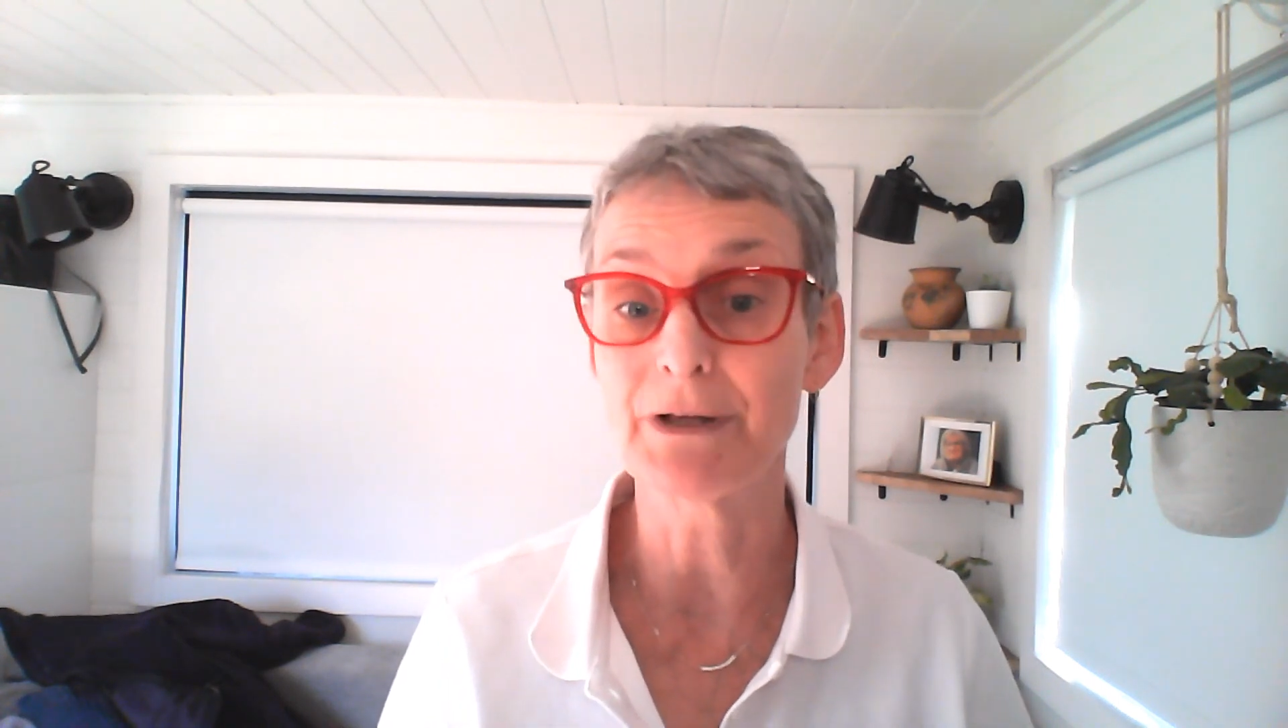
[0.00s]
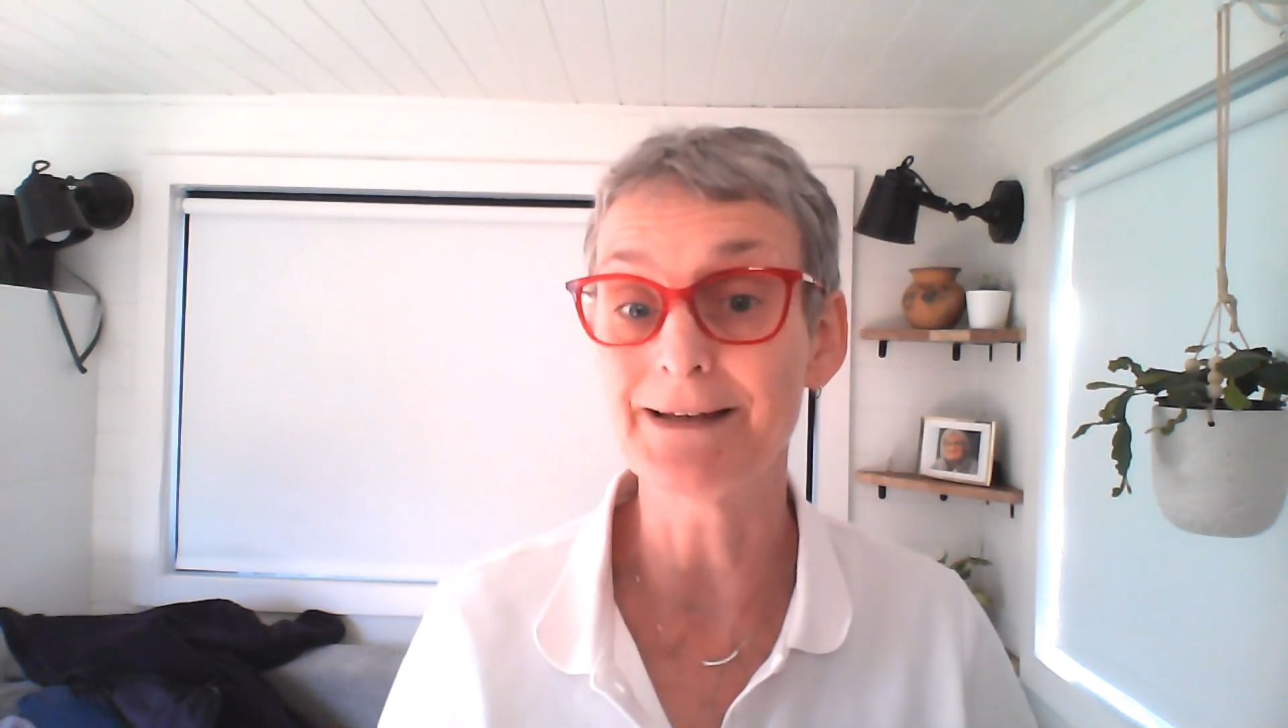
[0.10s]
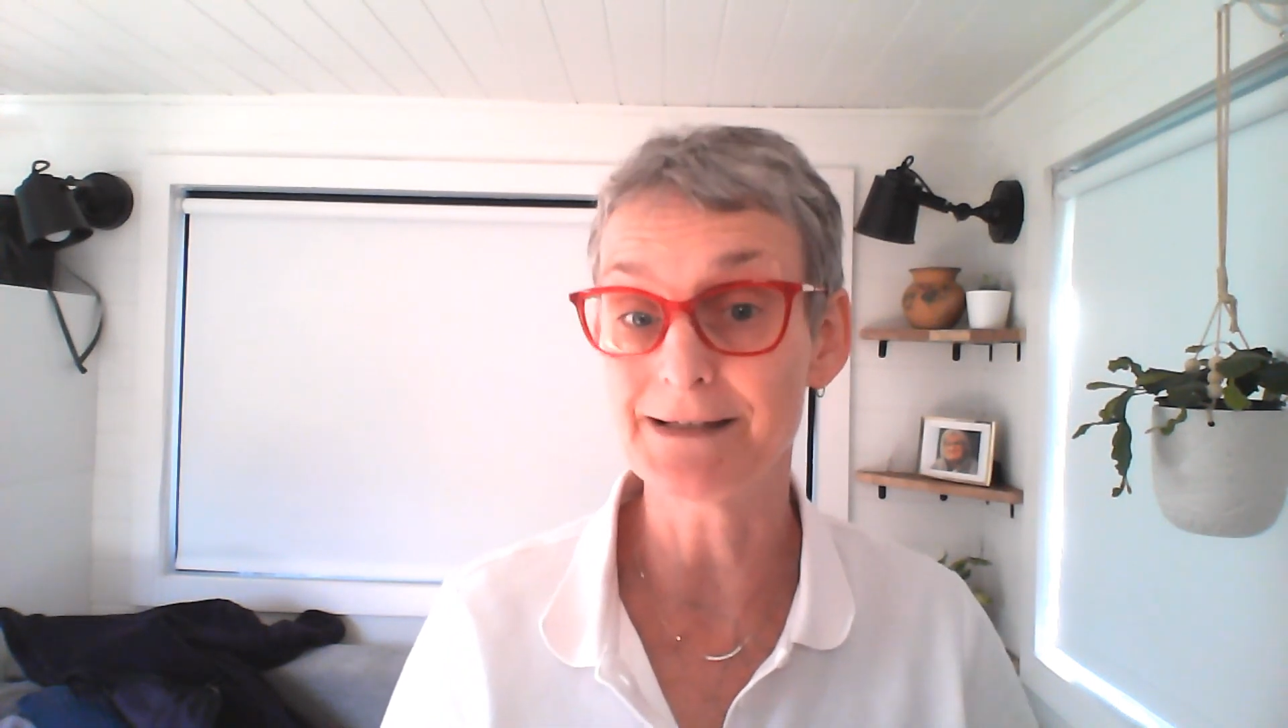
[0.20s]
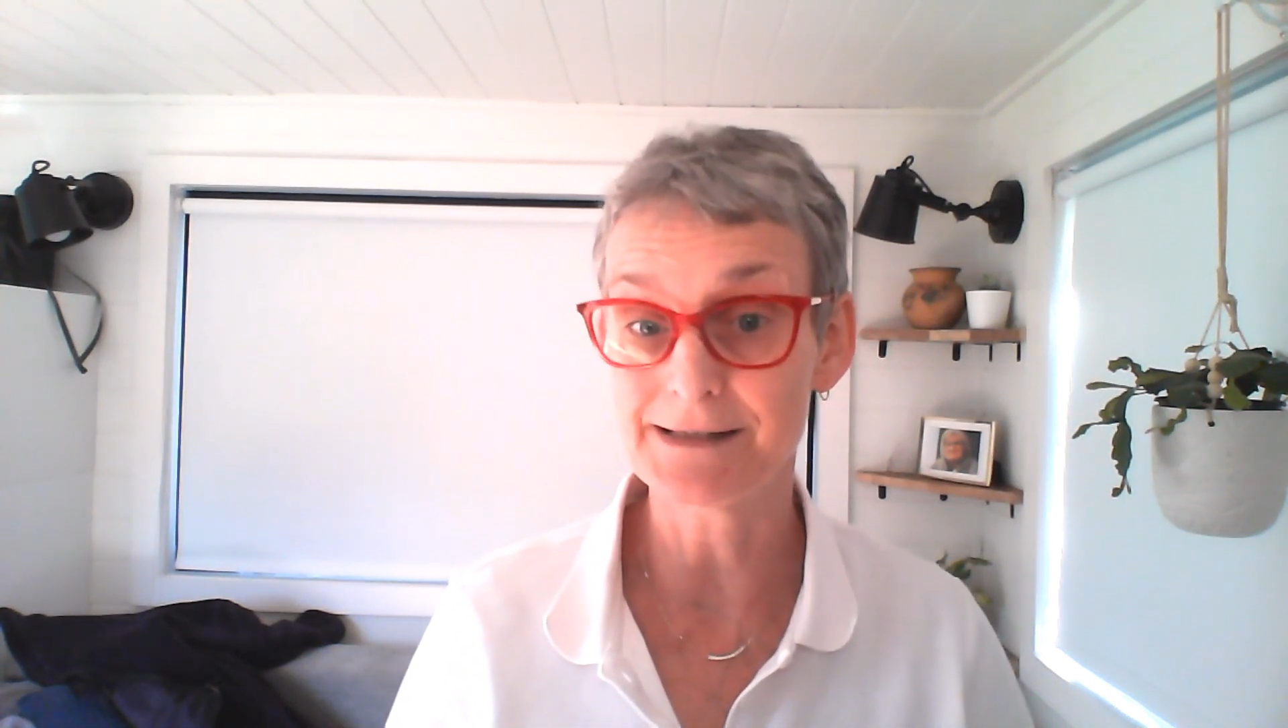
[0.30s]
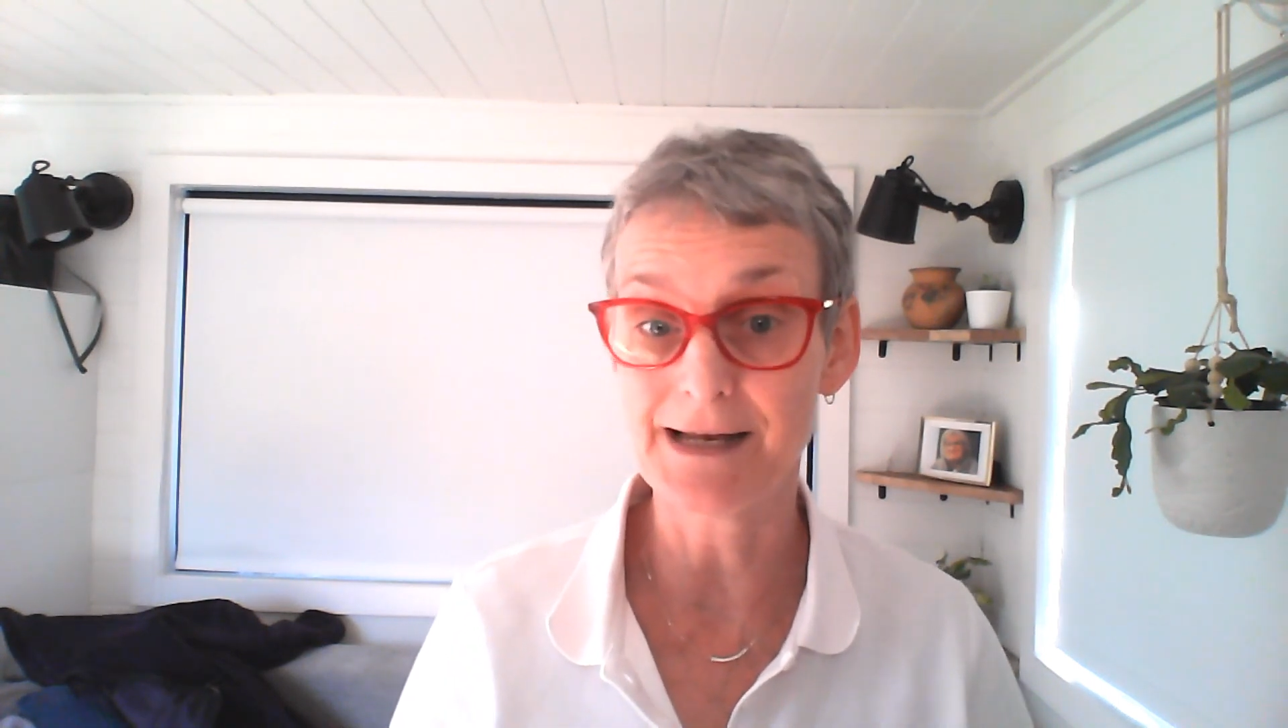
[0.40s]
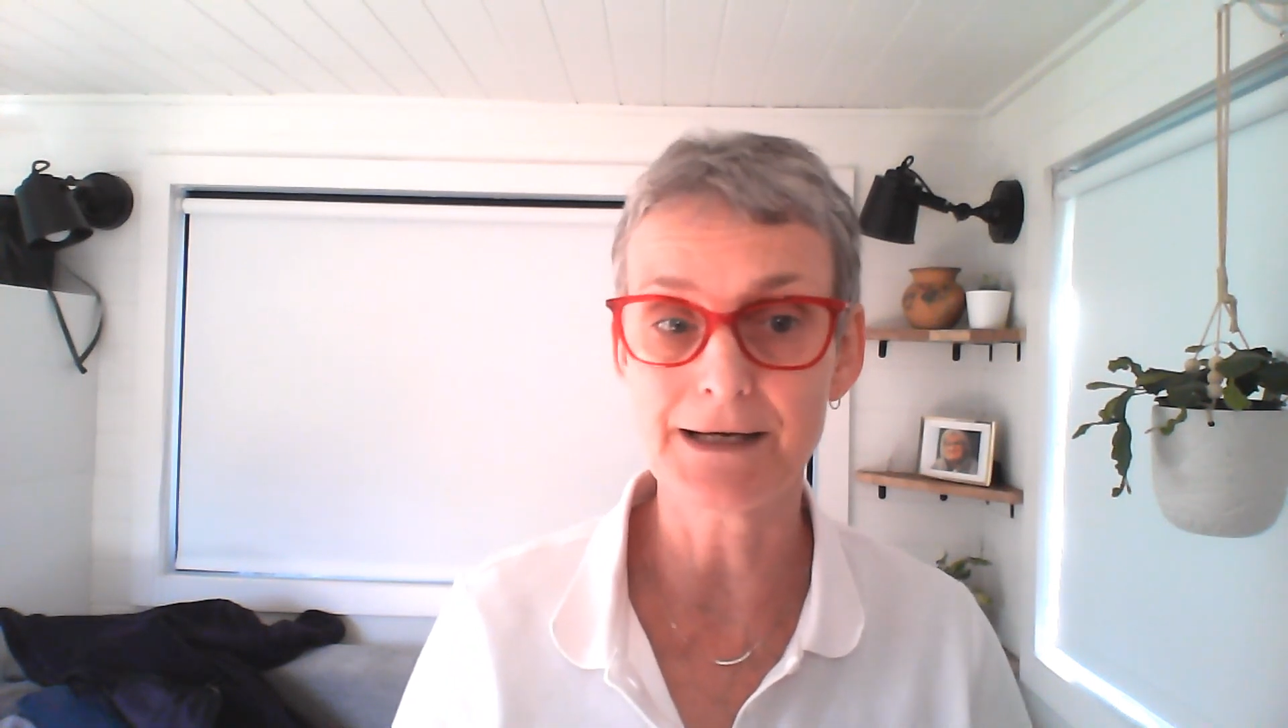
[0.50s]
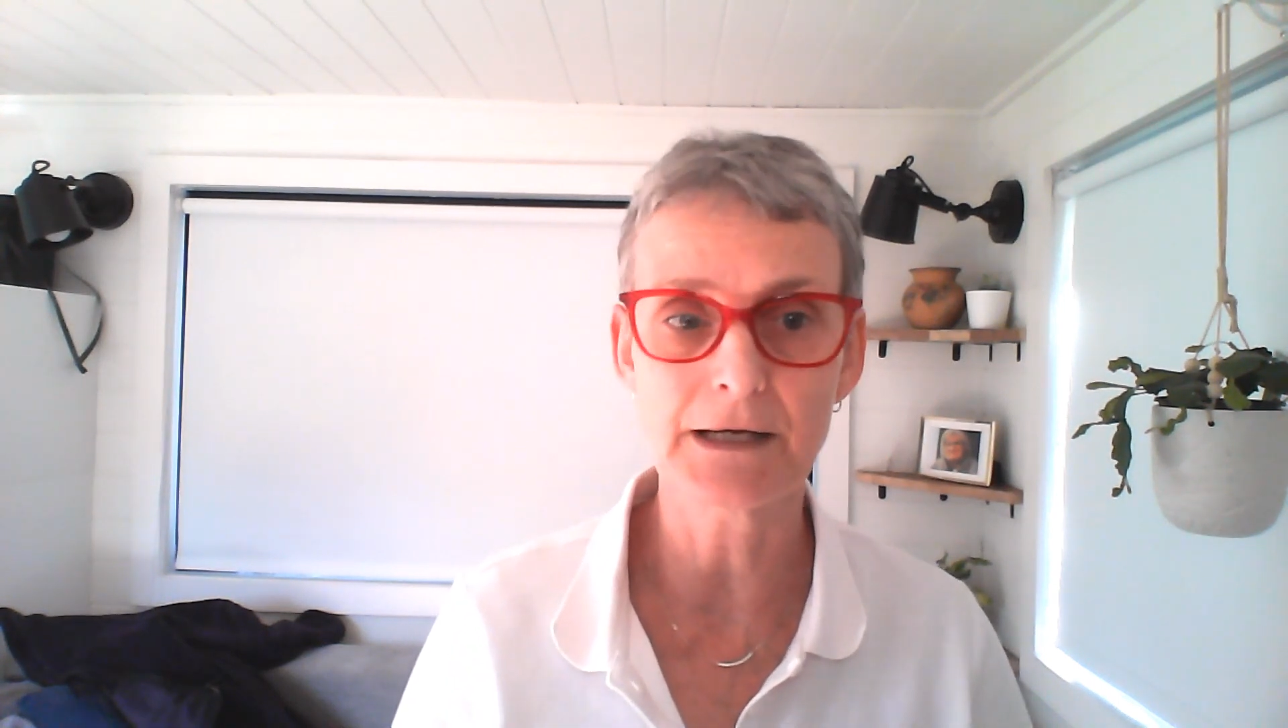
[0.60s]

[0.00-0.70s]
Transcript: anesthetic,